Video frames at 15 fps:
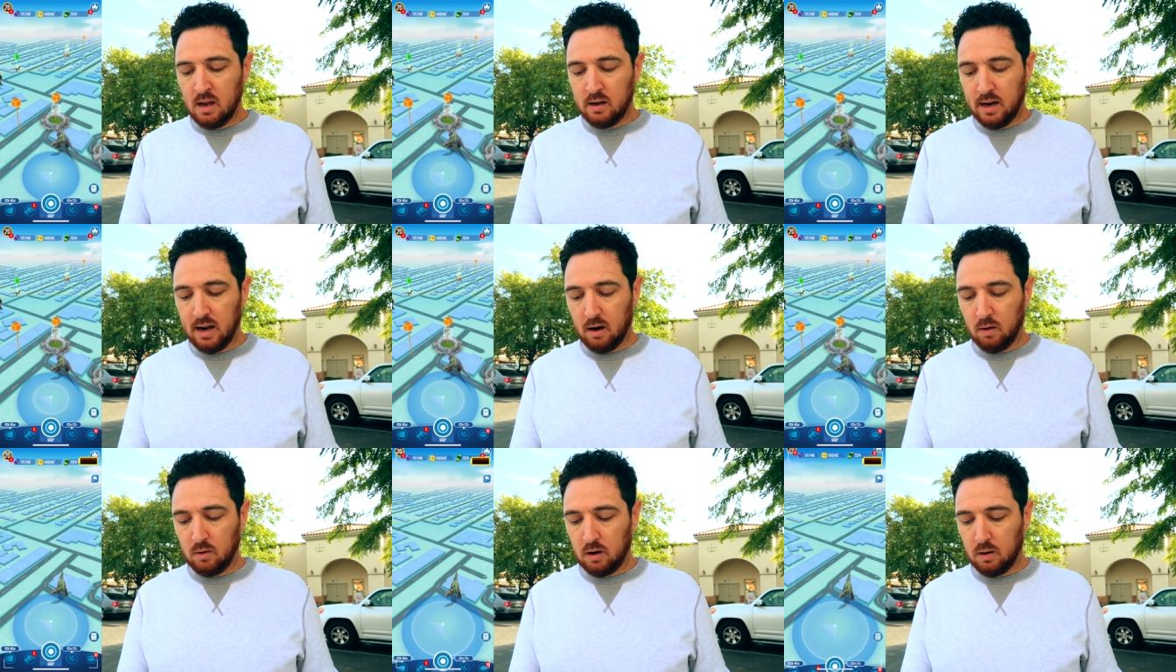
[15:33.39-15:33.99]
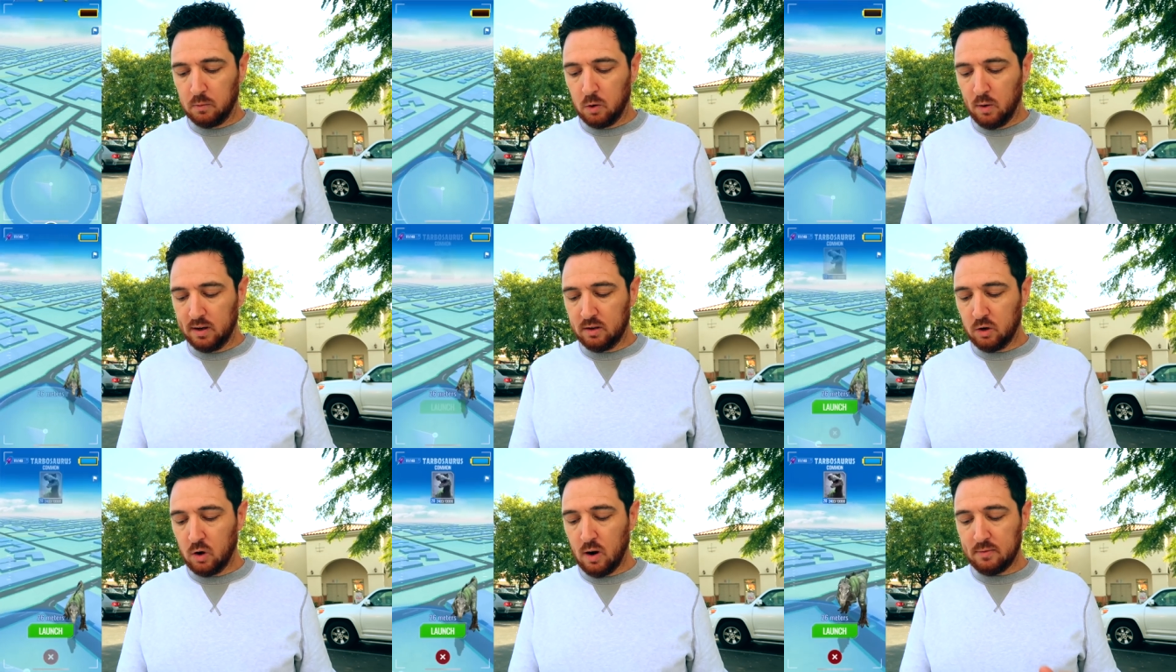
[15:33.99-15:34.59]
Now, I'm
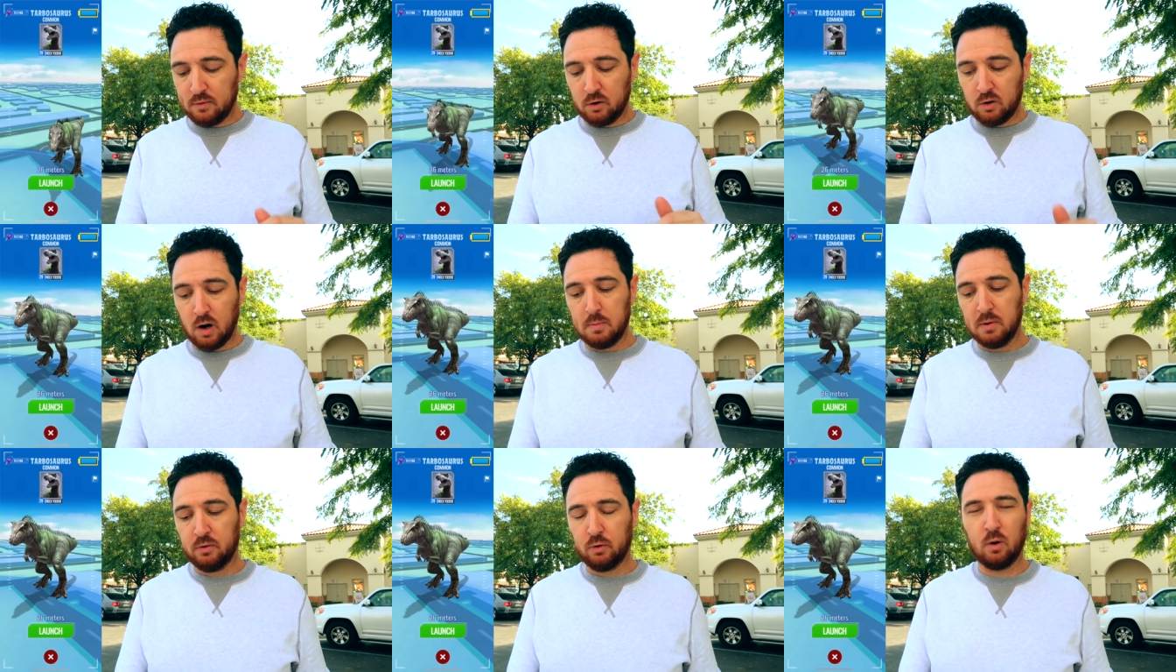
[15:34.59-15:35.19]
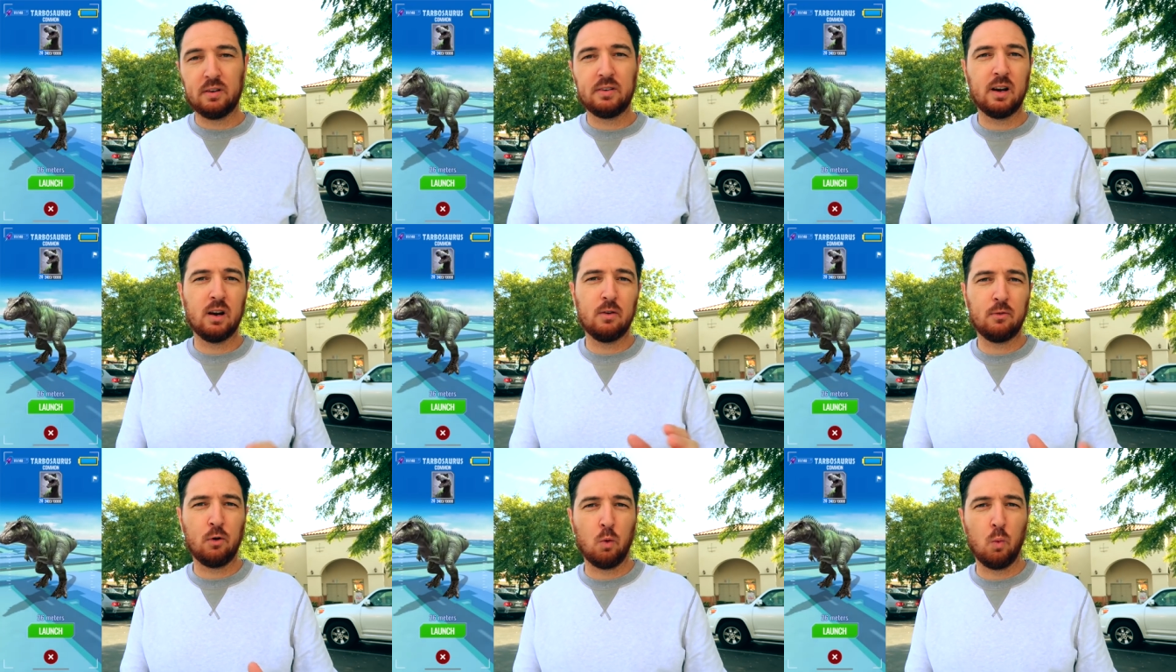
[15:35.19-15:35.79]
going to go after Tarbosaurus
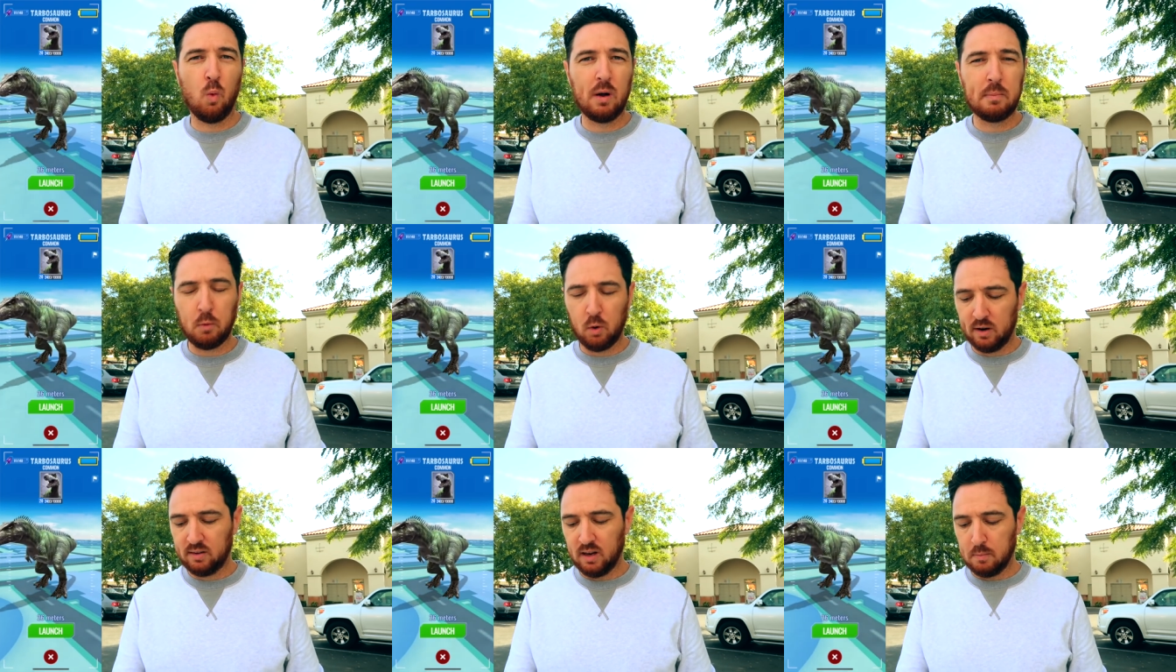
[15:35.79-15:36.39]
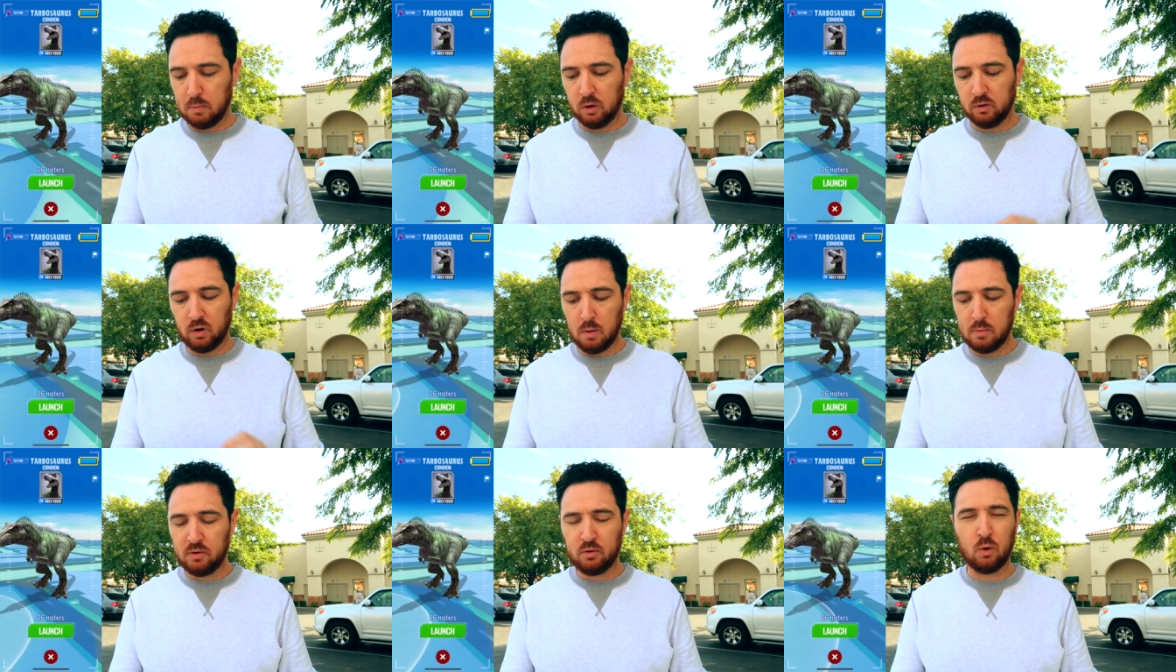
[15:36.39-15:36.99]
here for one more example, and
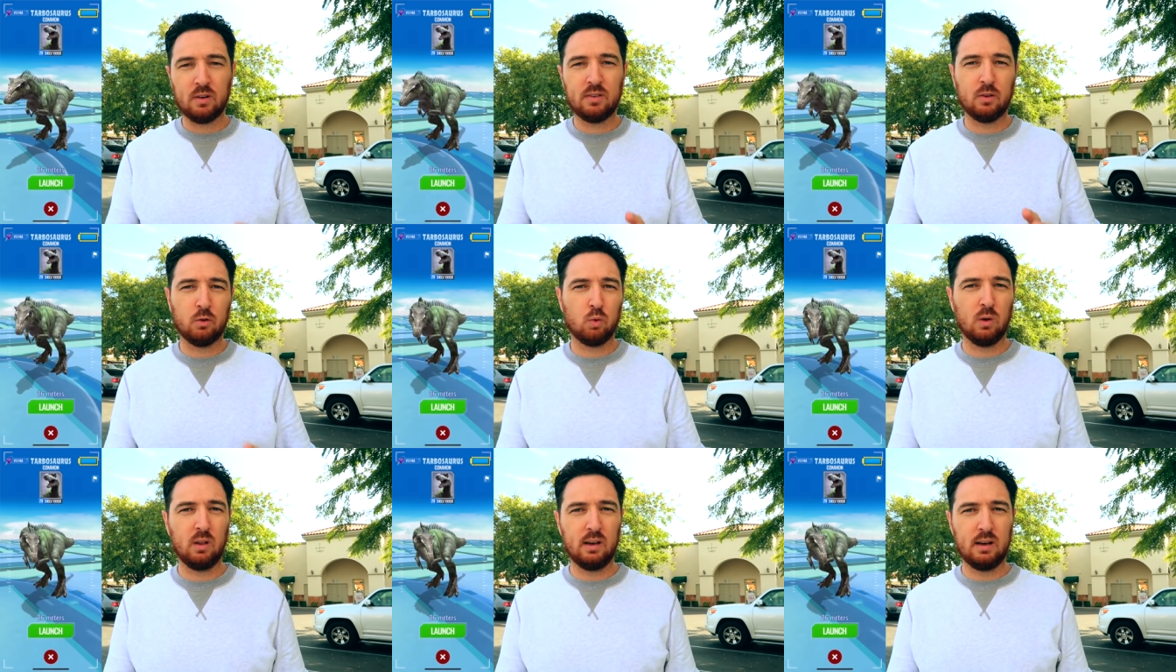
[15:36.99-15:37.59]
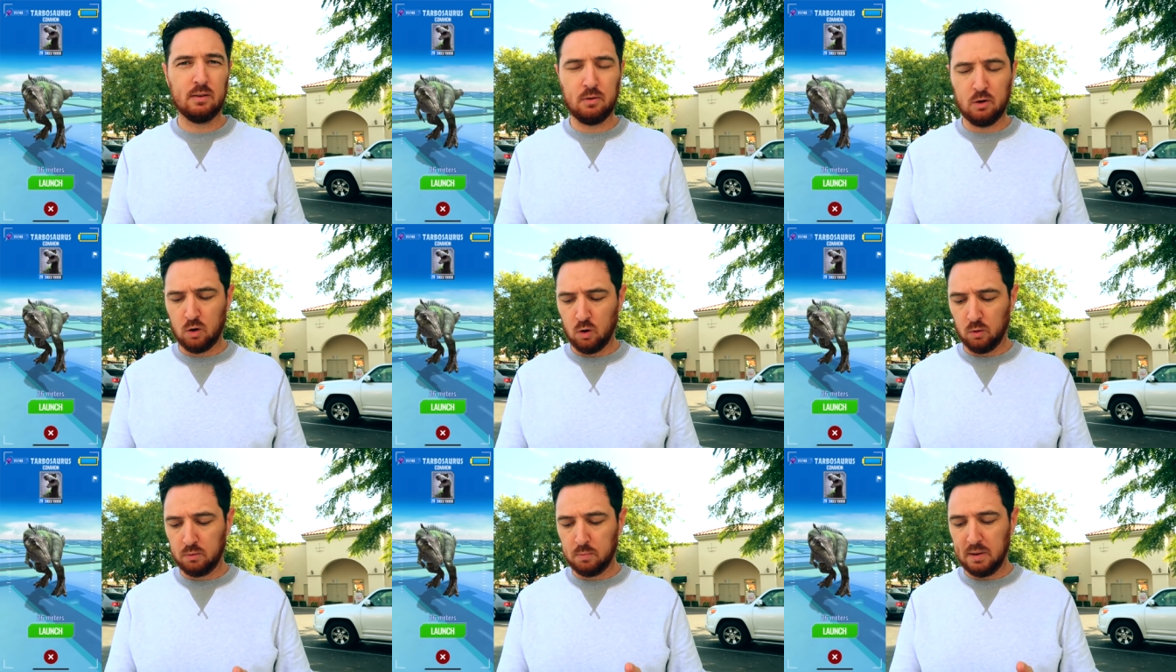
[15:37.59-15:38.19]
Tarbosaurus is really
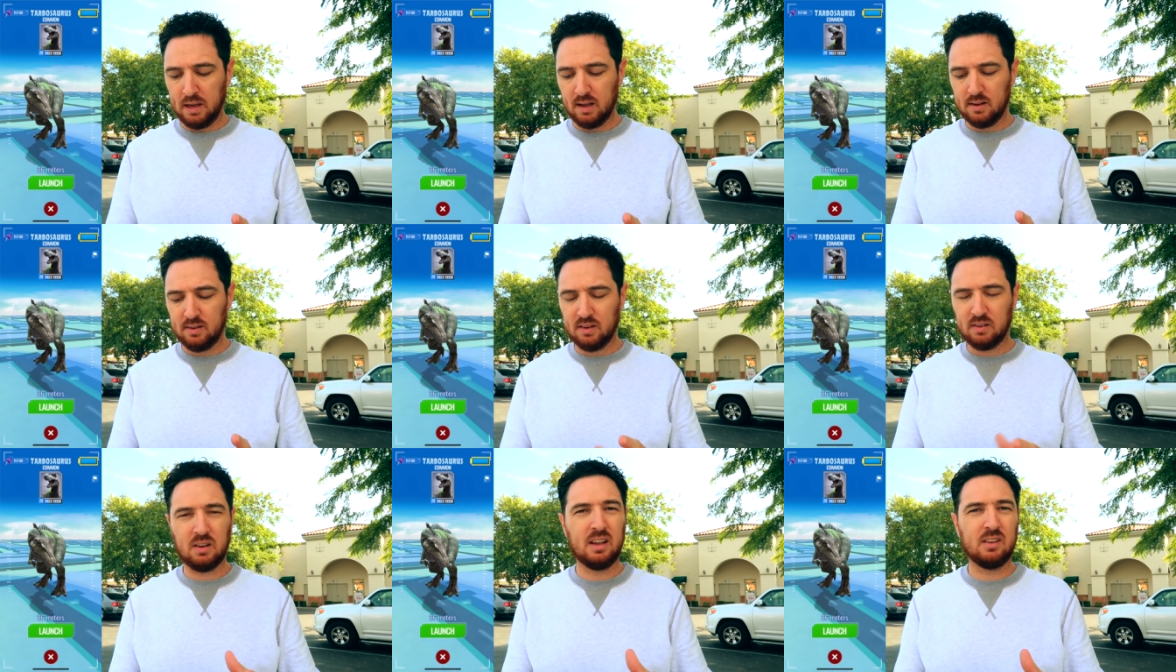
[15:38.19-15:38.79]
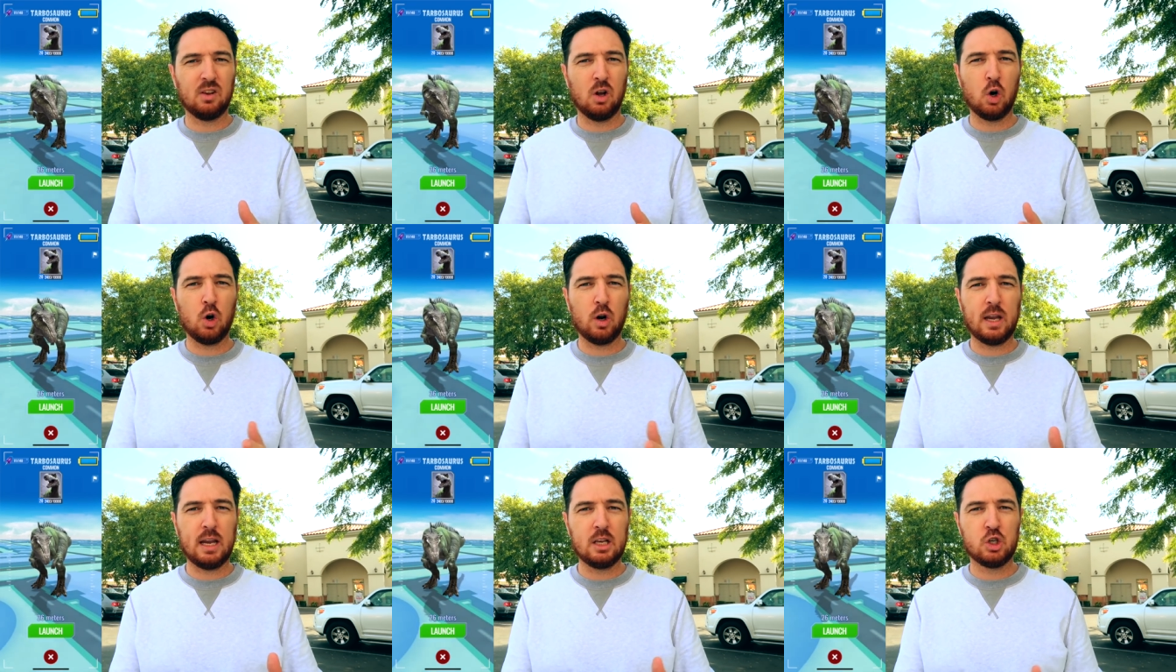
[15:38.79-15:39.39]
difficult because it's a
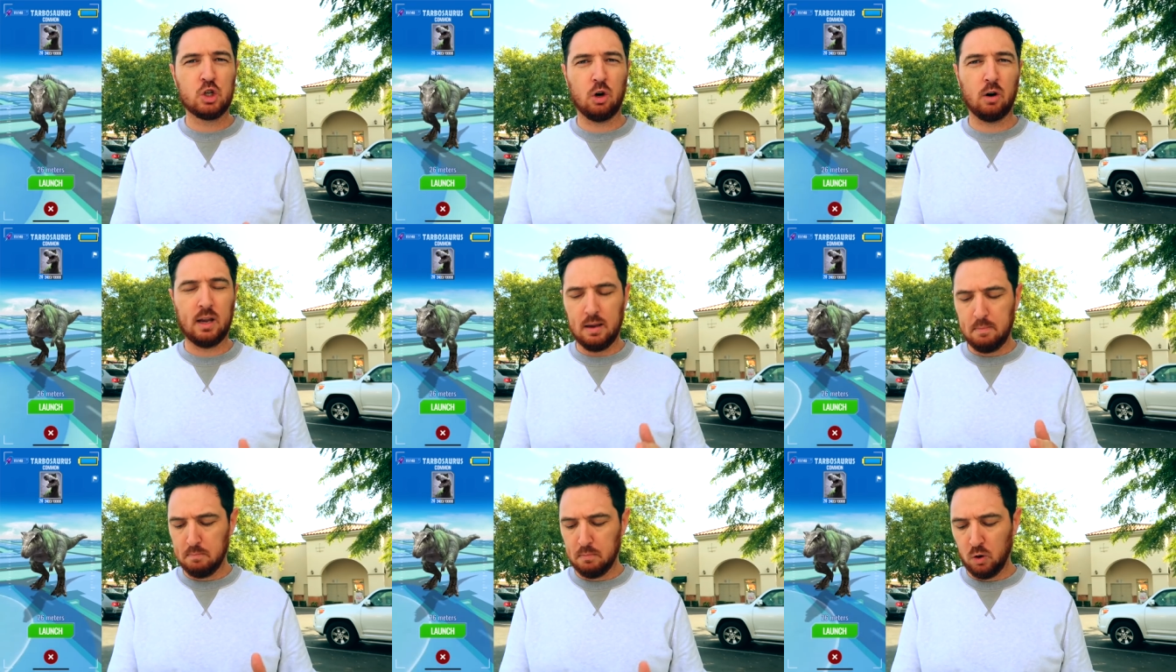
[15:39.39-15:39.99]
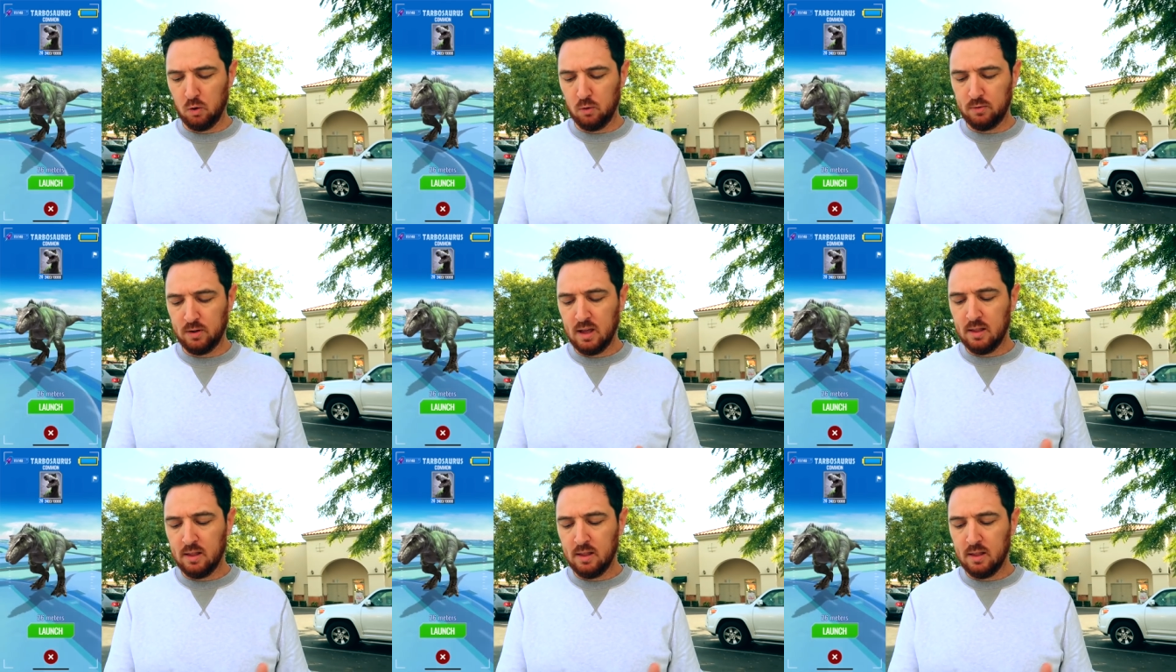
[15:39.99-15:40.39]
herky-jerky move